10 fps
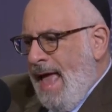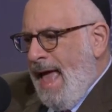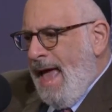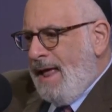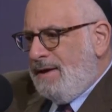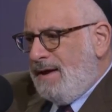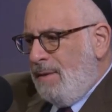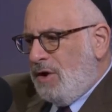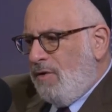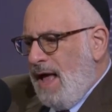and
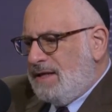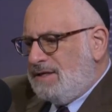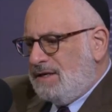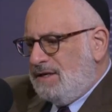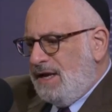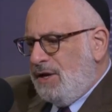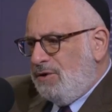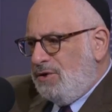Democrats continue